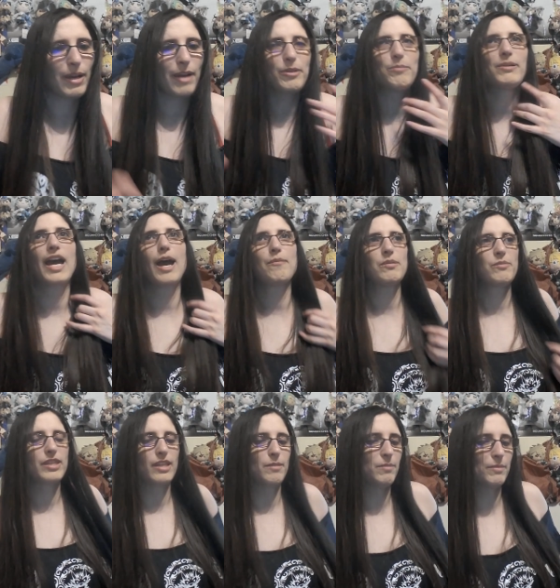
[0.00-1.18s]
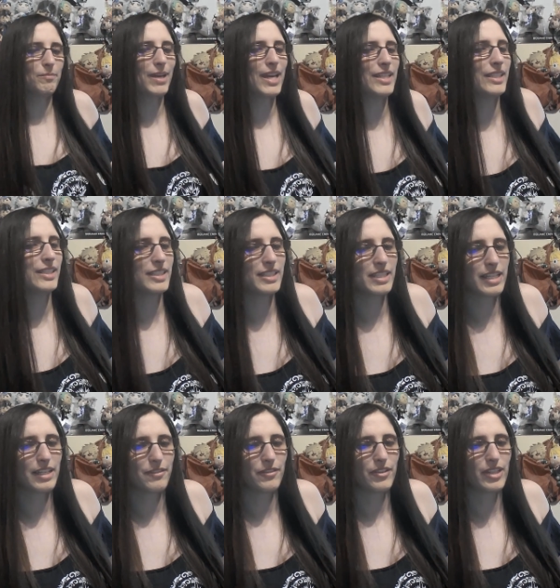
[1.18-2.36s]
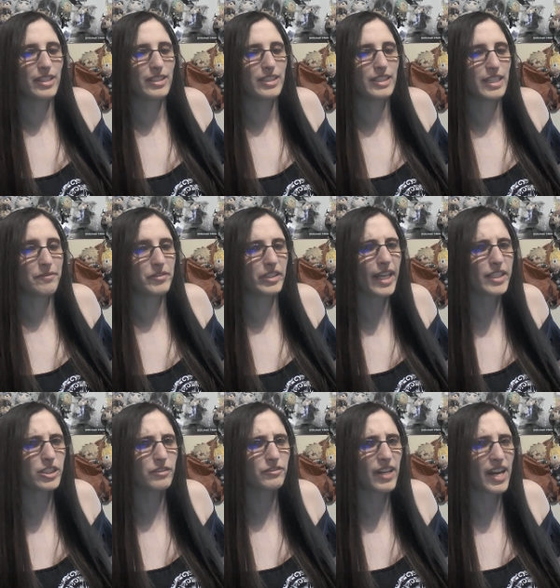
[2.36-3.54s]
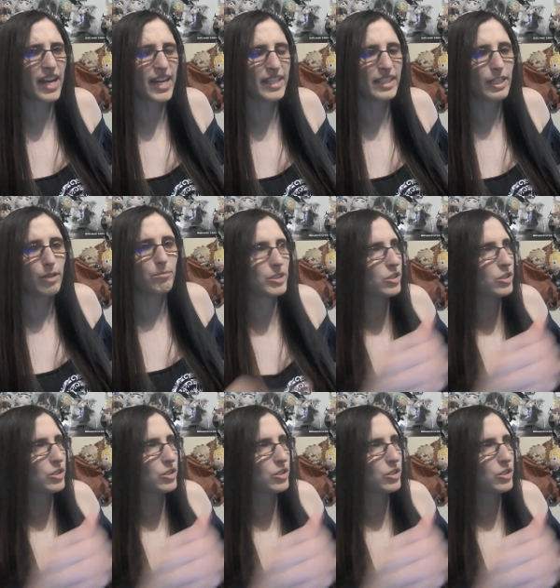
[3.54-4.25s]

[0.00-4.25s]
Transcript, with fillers: I would be happy with it. But man, it is stiff. It is stiff. The legs are fine, but the